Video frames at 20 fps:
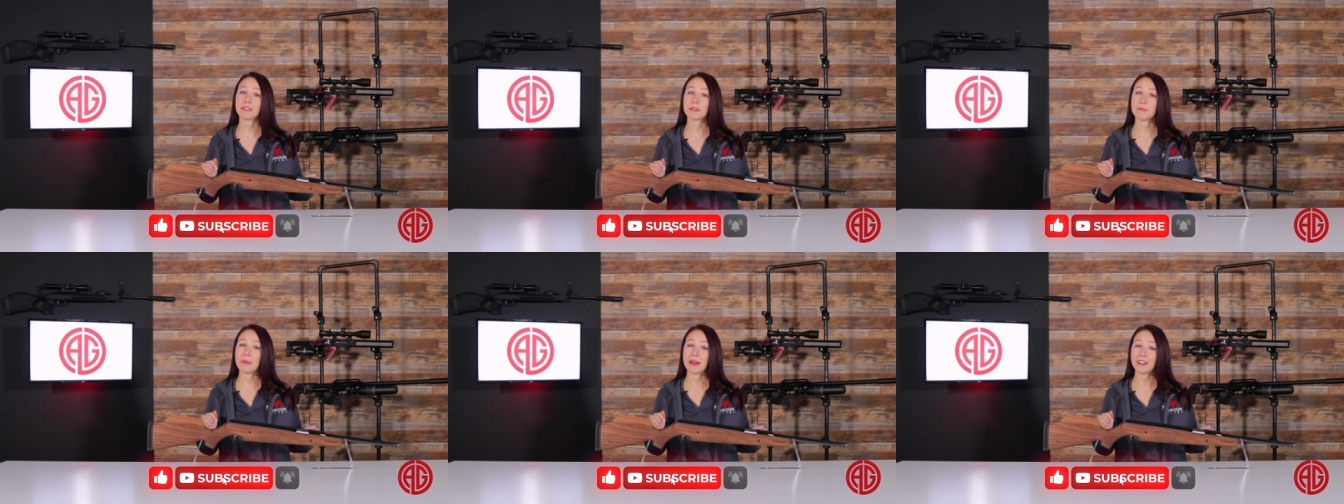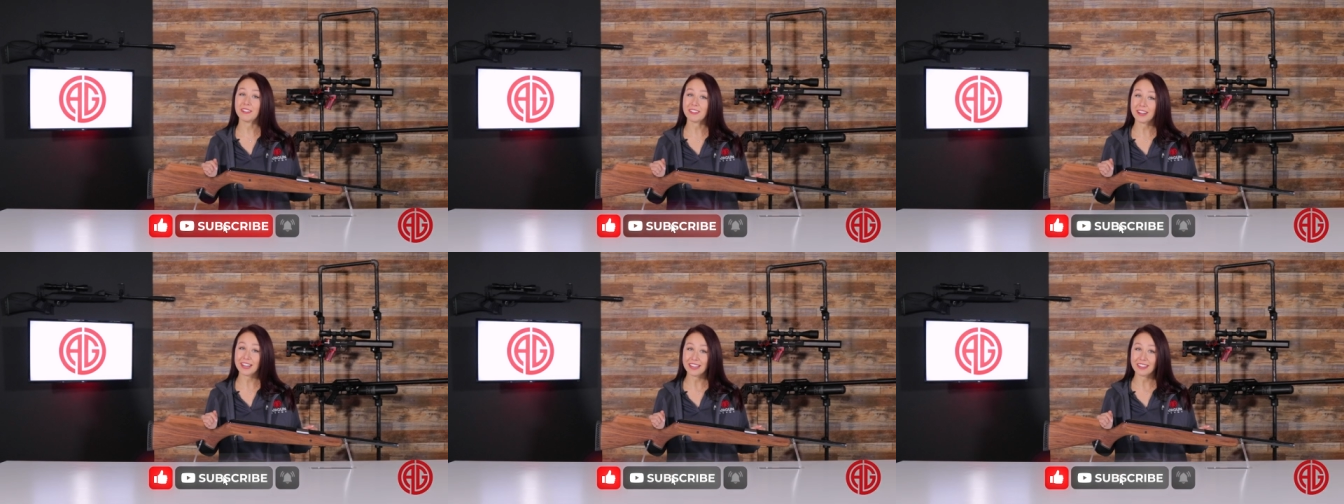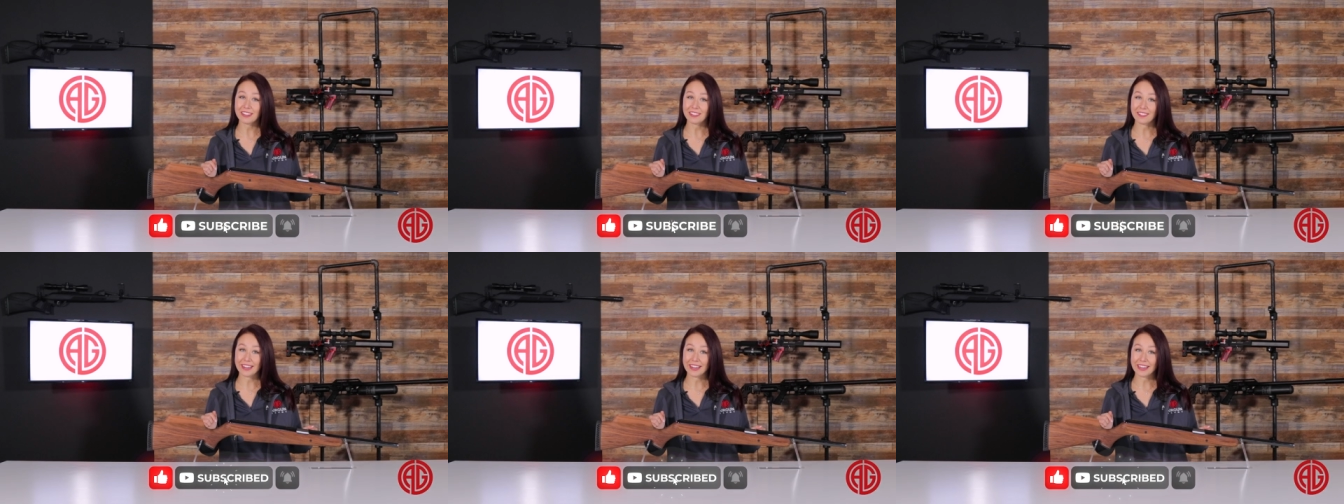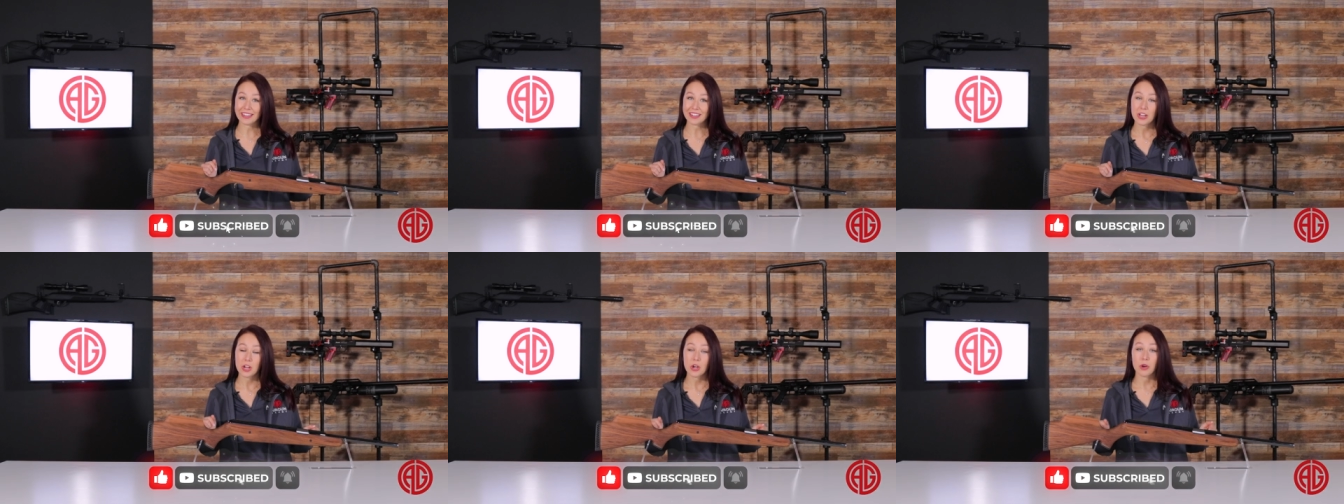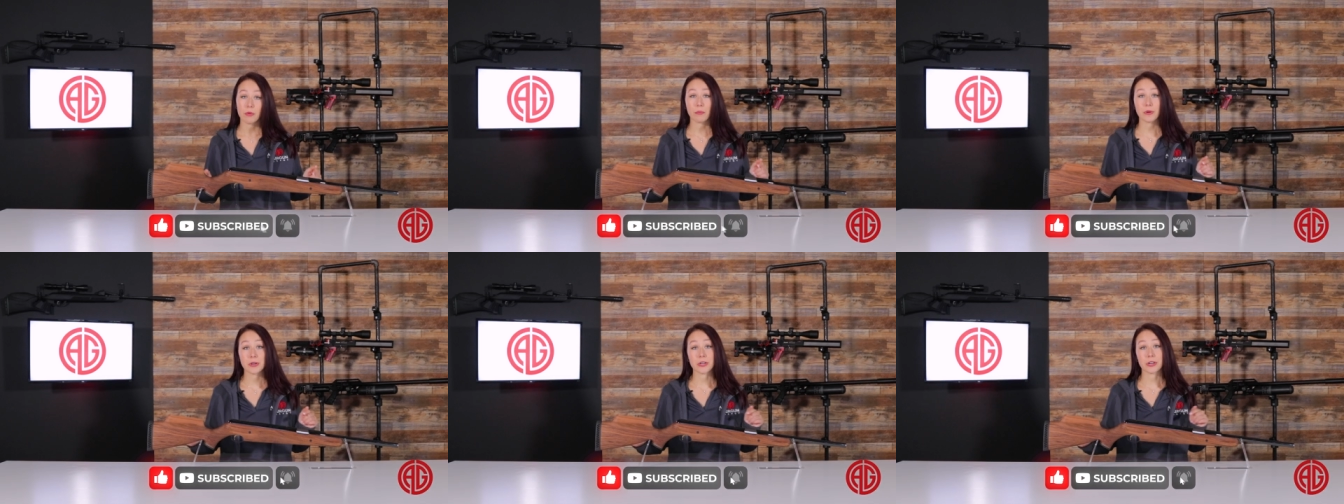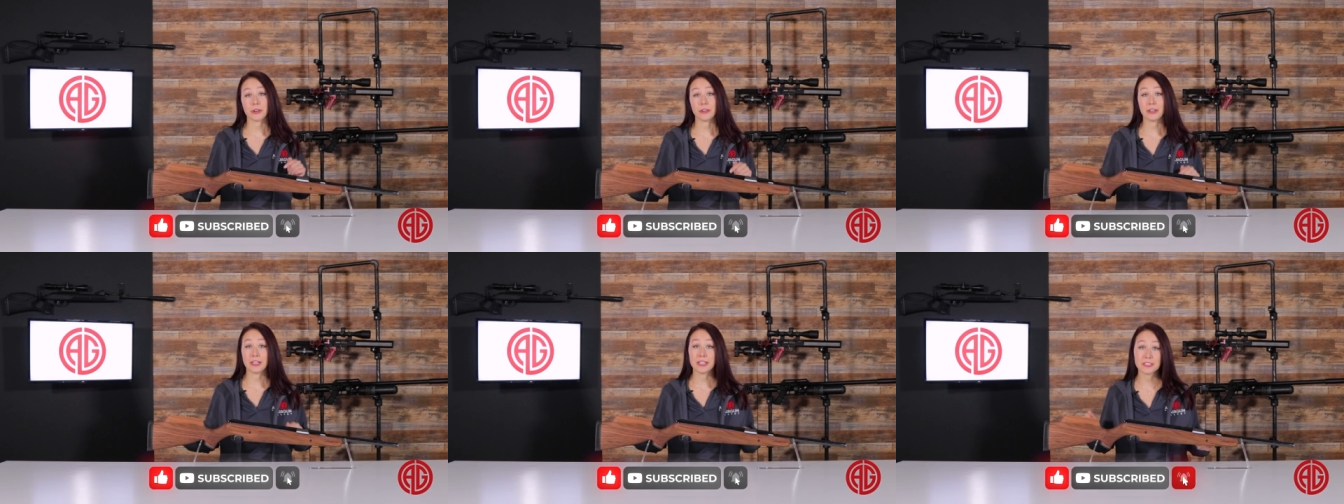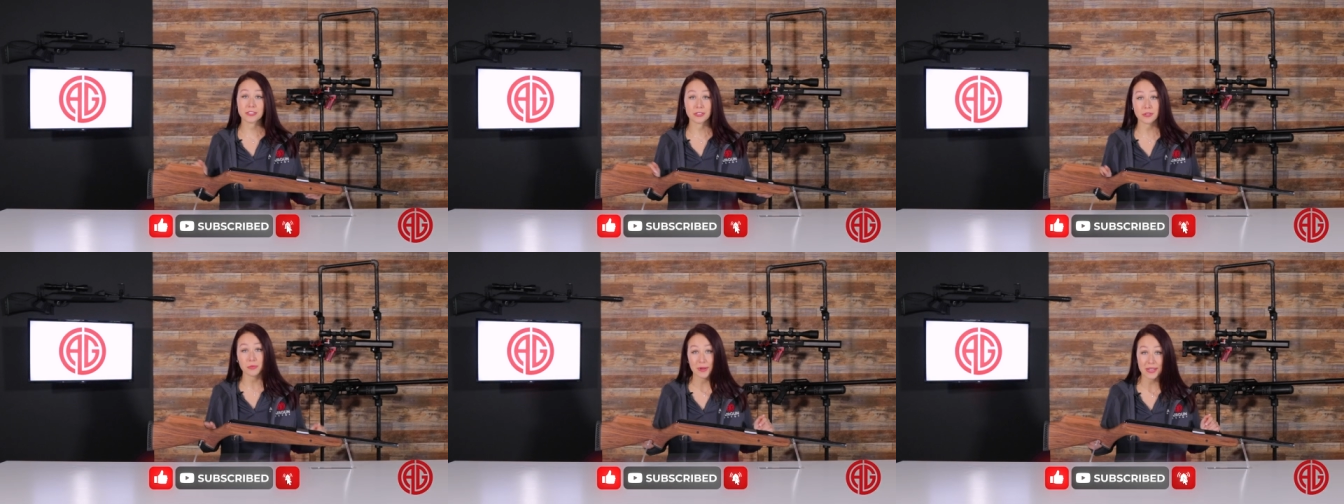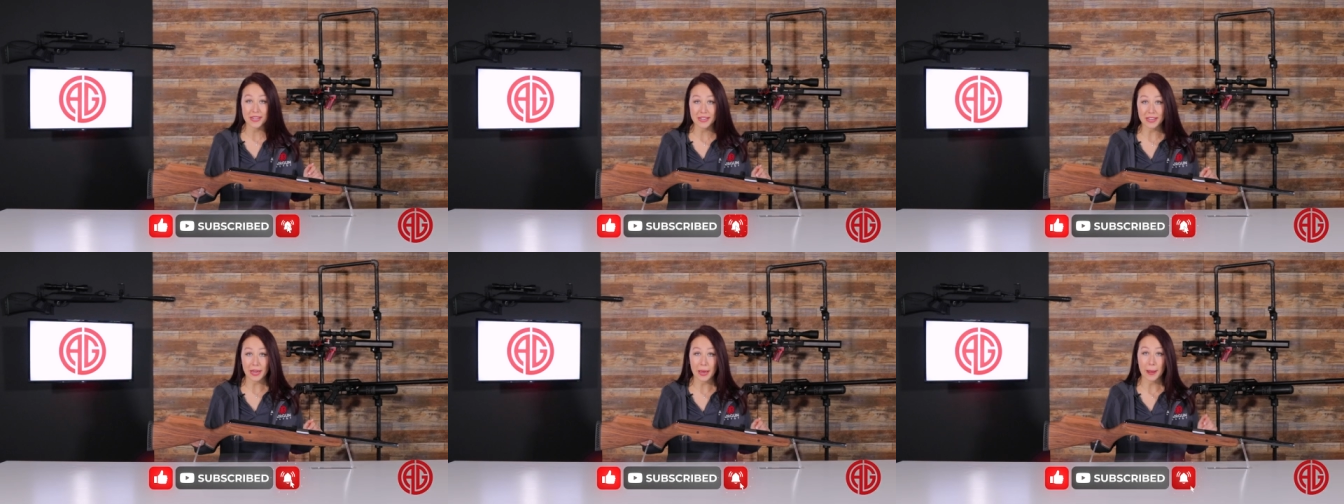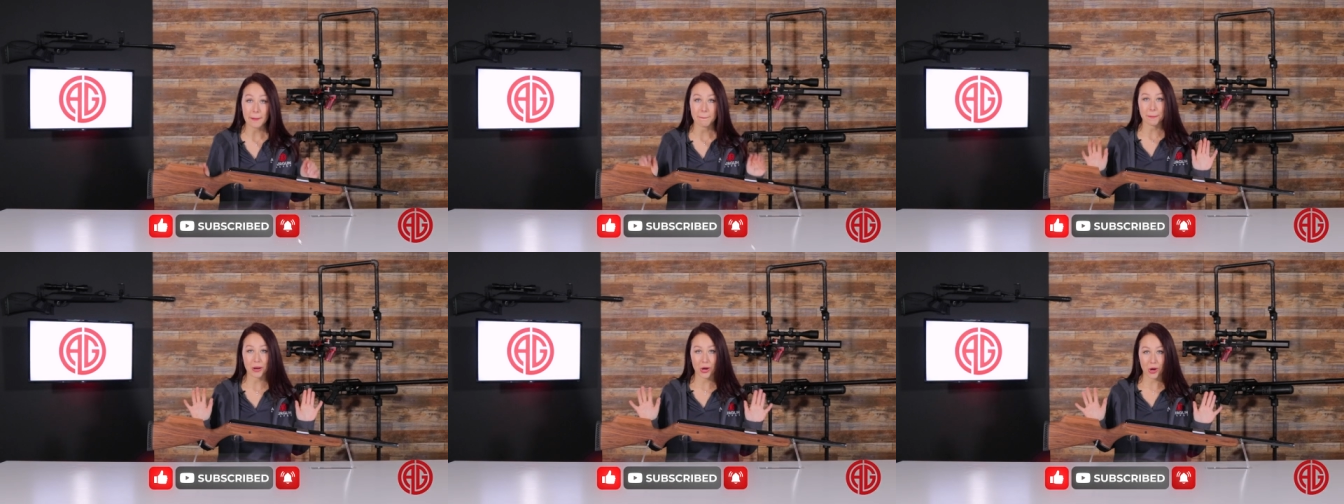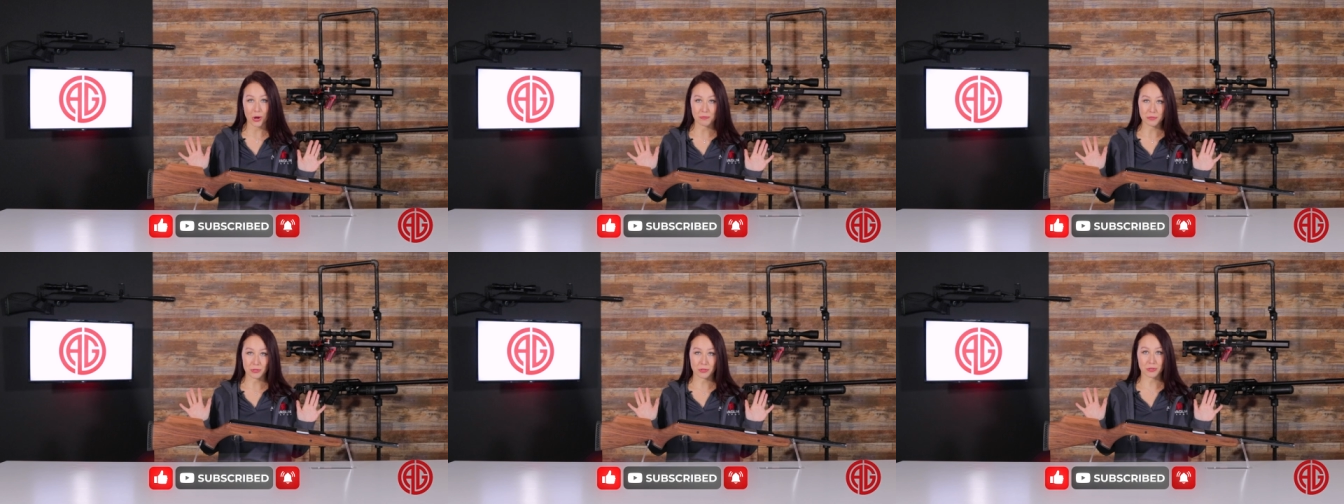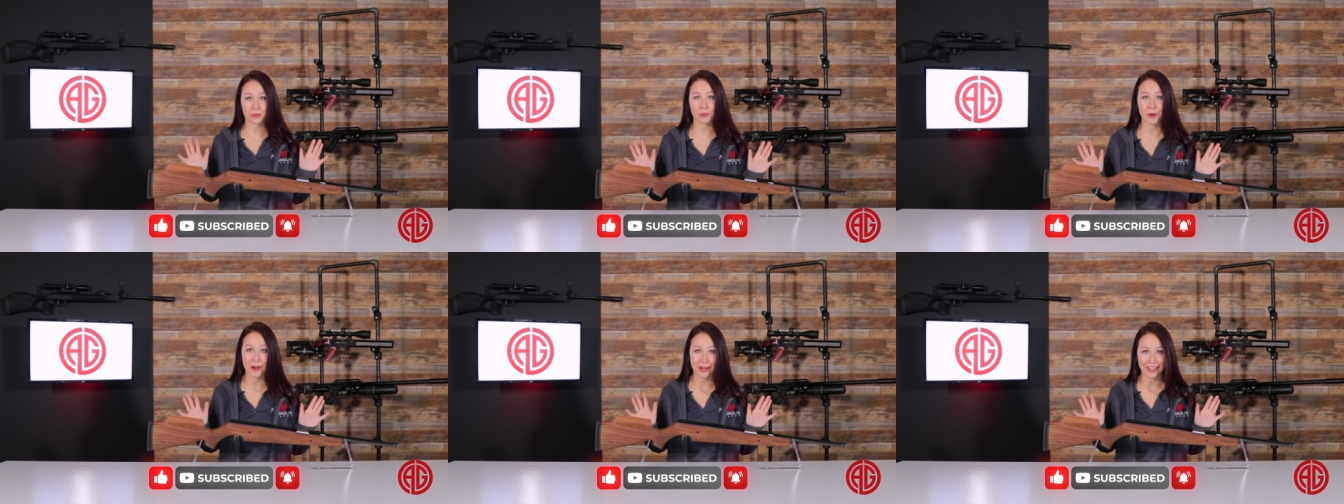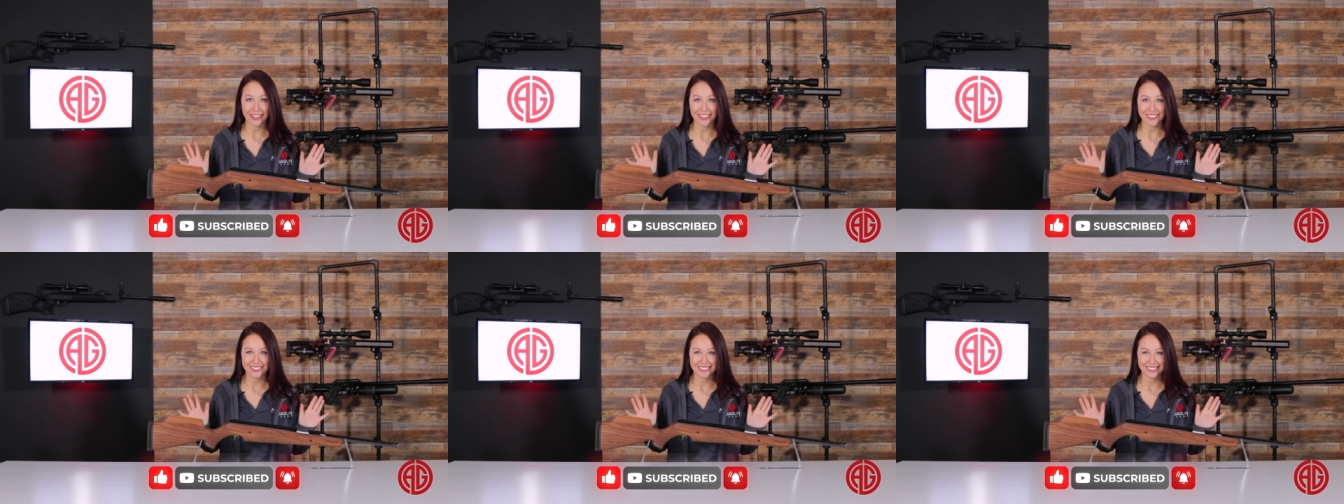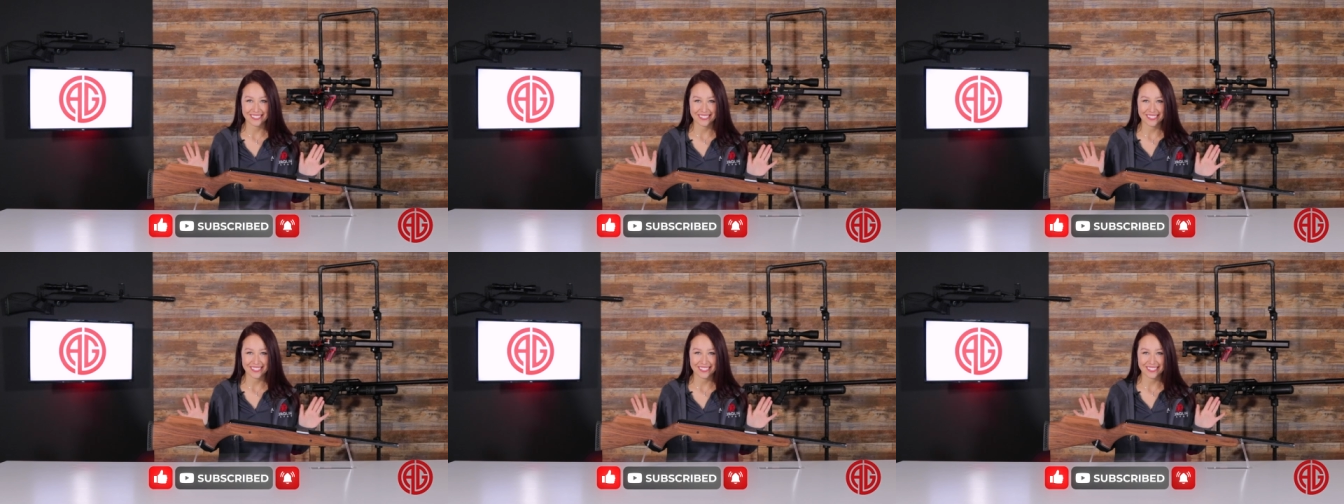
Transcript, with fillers: for better handling when your knees are weak and palms are sweaty.